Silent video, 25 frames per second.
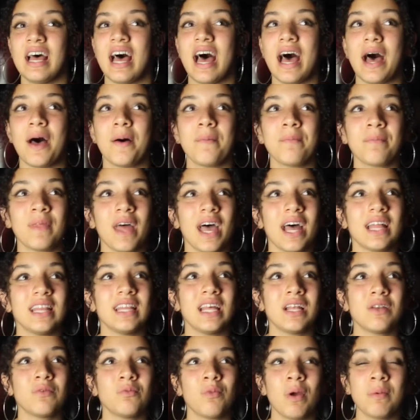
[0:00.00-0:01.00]
Um, and
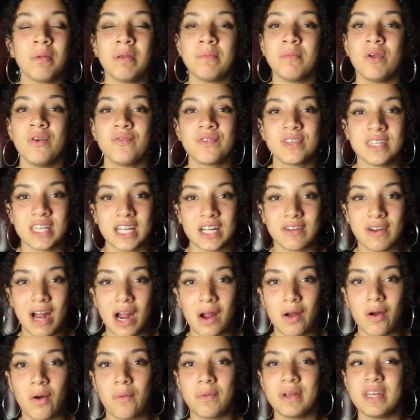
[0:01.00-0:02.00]
then when we moved to
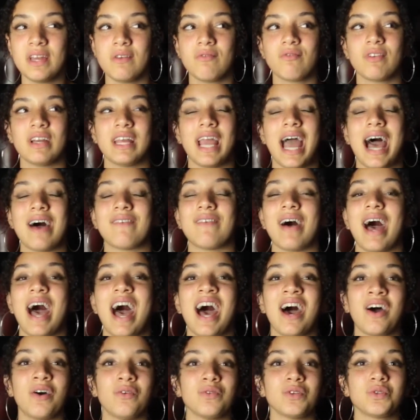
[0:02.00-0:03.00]
Nicaragua, we didn't really have a
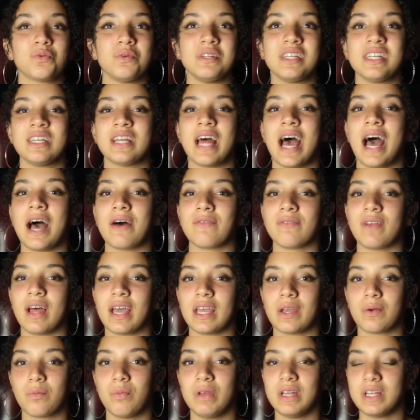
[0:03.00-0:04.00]
house. We didn't have
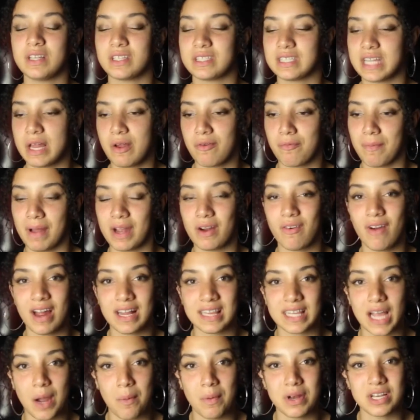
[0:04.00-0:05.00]
like we just stayed with my
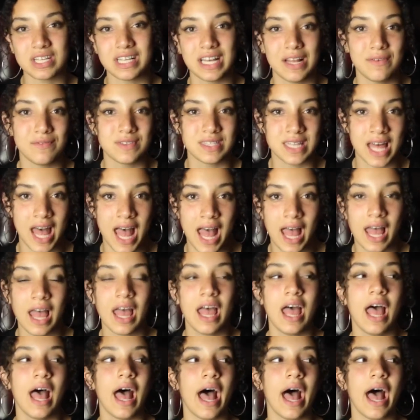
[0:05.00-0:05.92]
granddad, which lives there.